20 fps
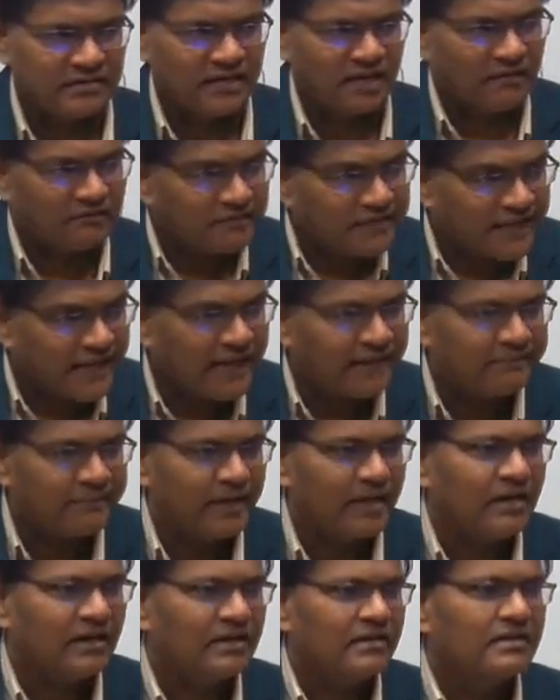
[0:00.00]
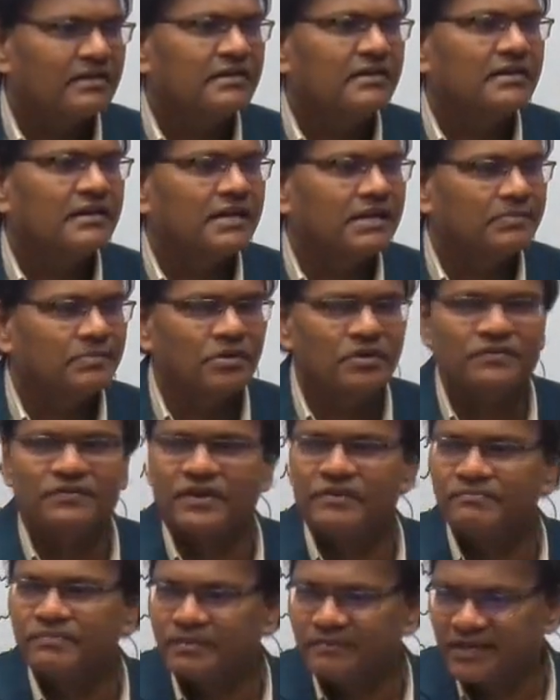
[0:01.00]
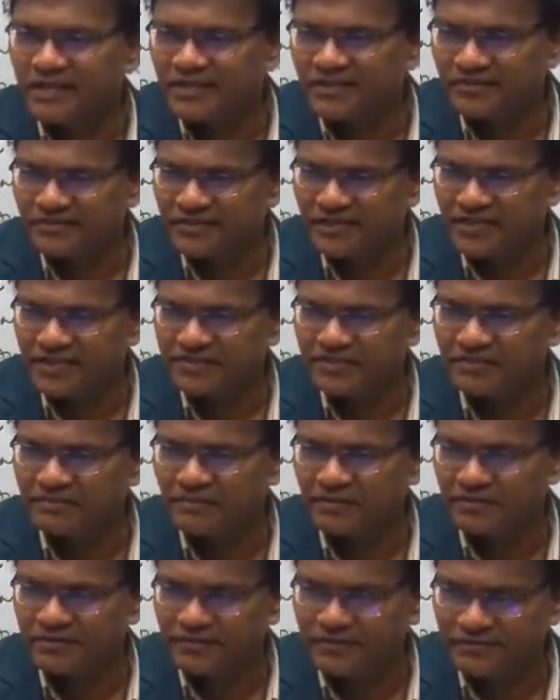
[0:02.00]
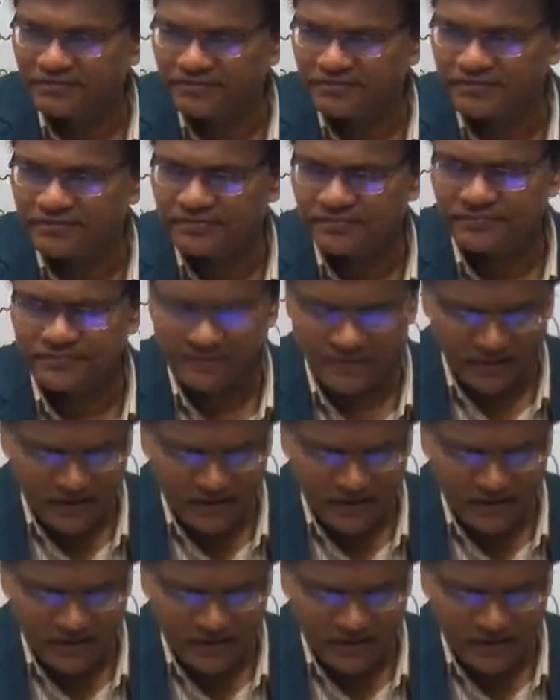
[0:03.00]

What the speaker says: Now they have been removed from public consultation process.